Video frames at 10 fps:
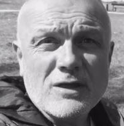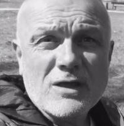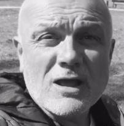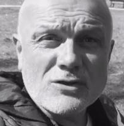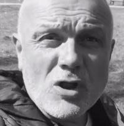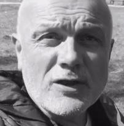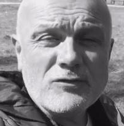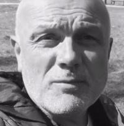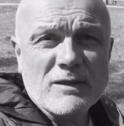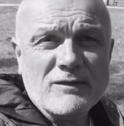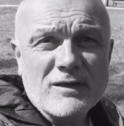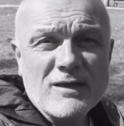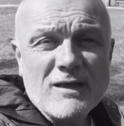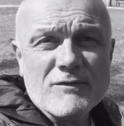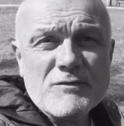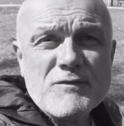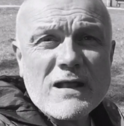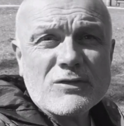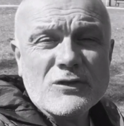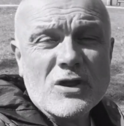acknowledgement of the
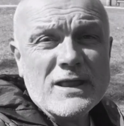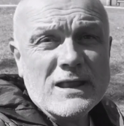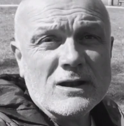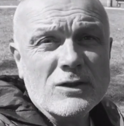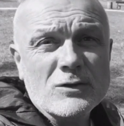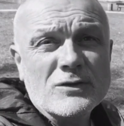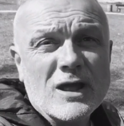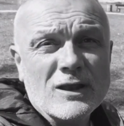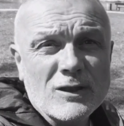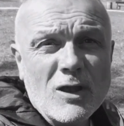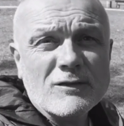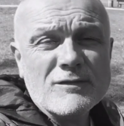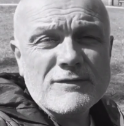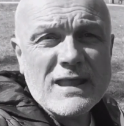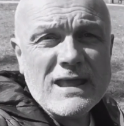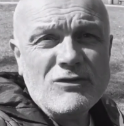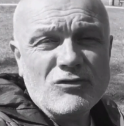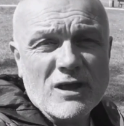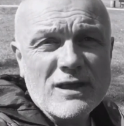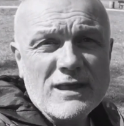fact that I include a lot of
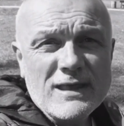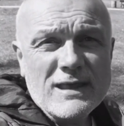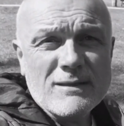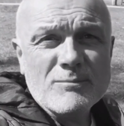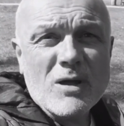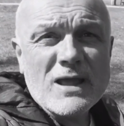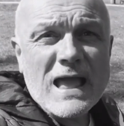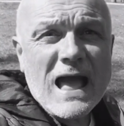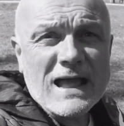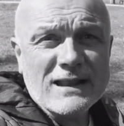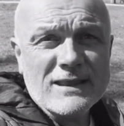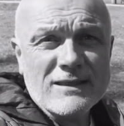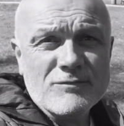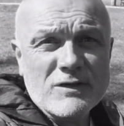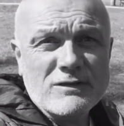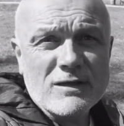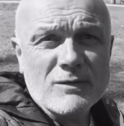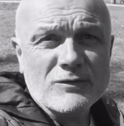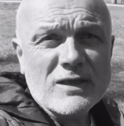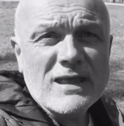nature in my angling
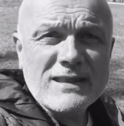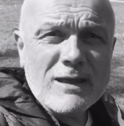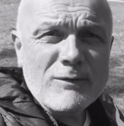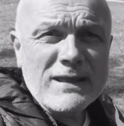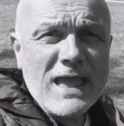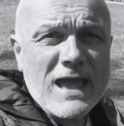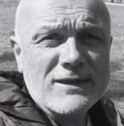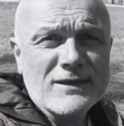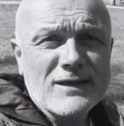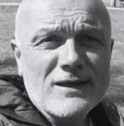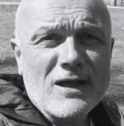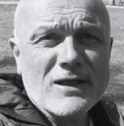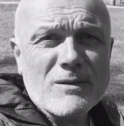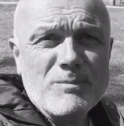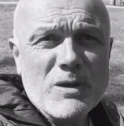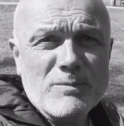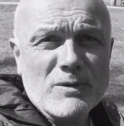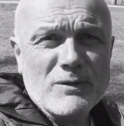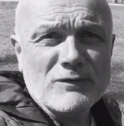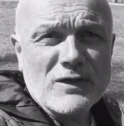videos. Now and again, I get
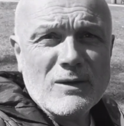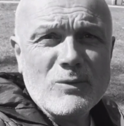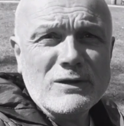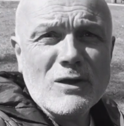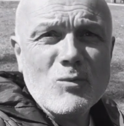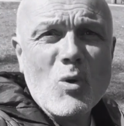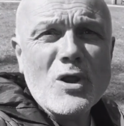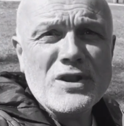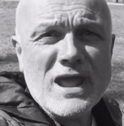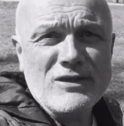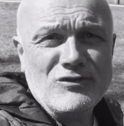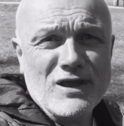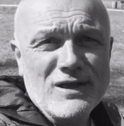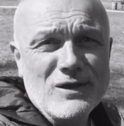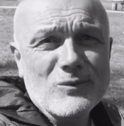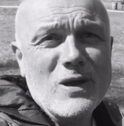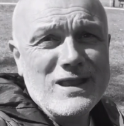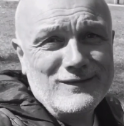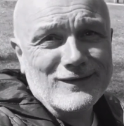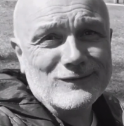people who say, we don't want nature,
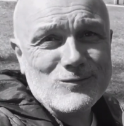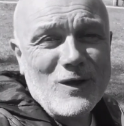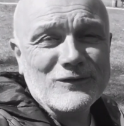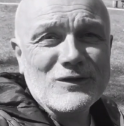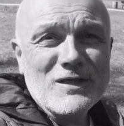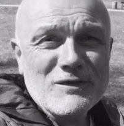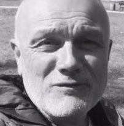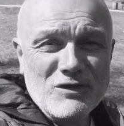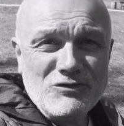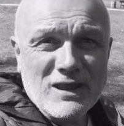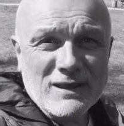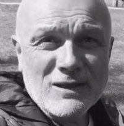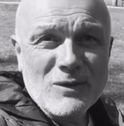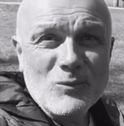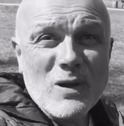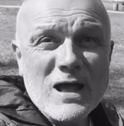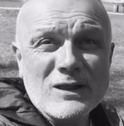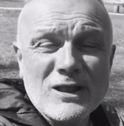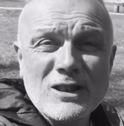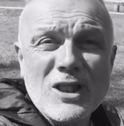we just want fishing.
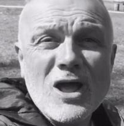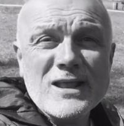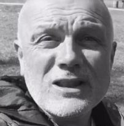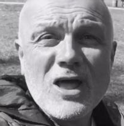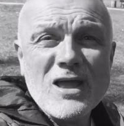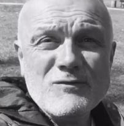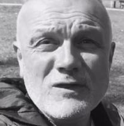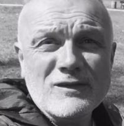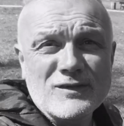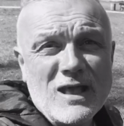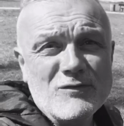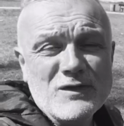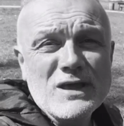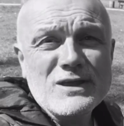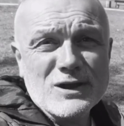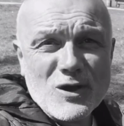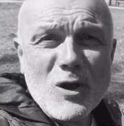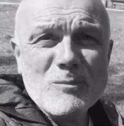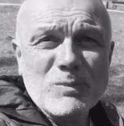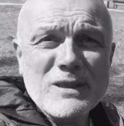Well, like life itself, you
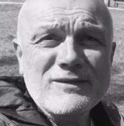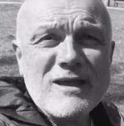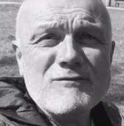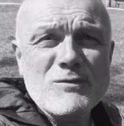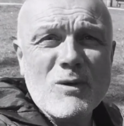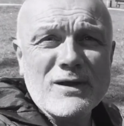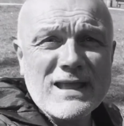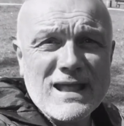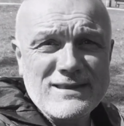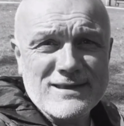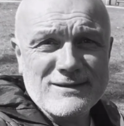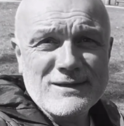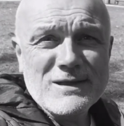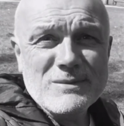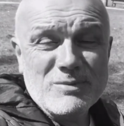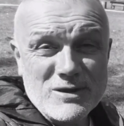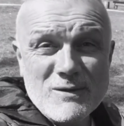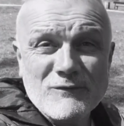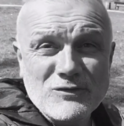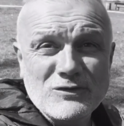can't please everyone, can you? But you
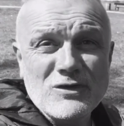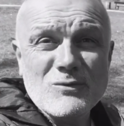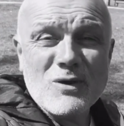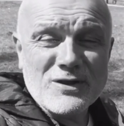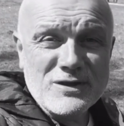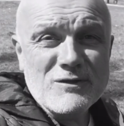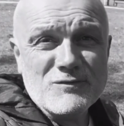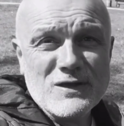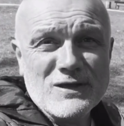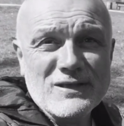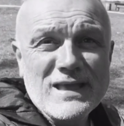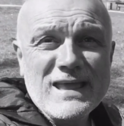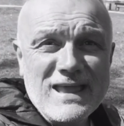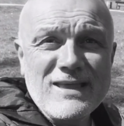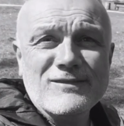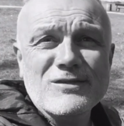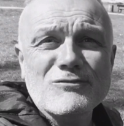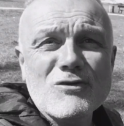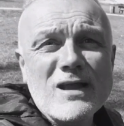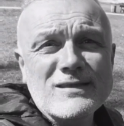have to do what you feel is the
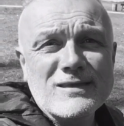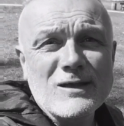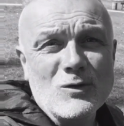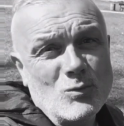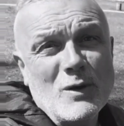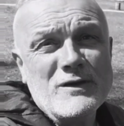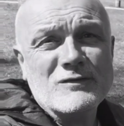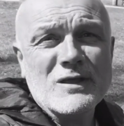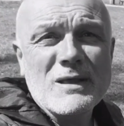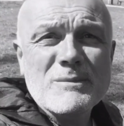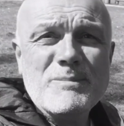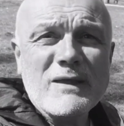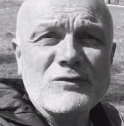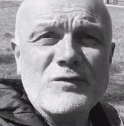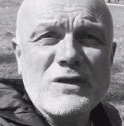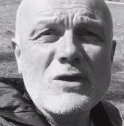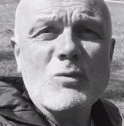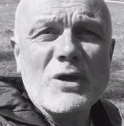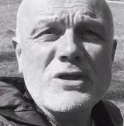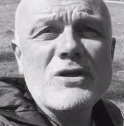right thing, or what is best for you,
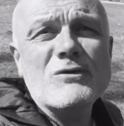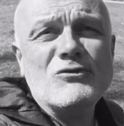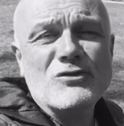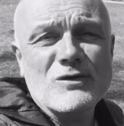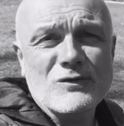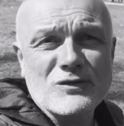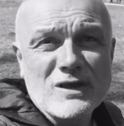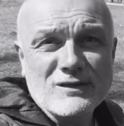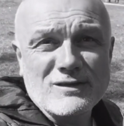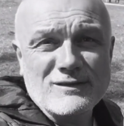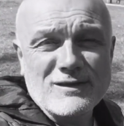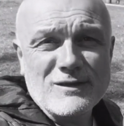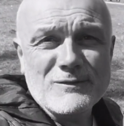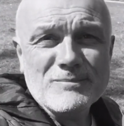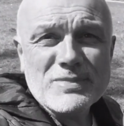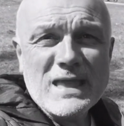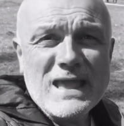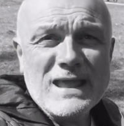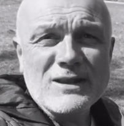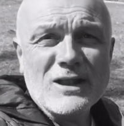what you choose to do
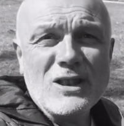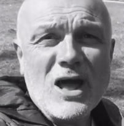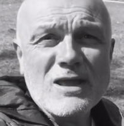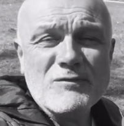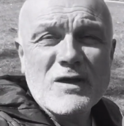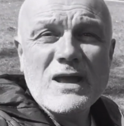in life.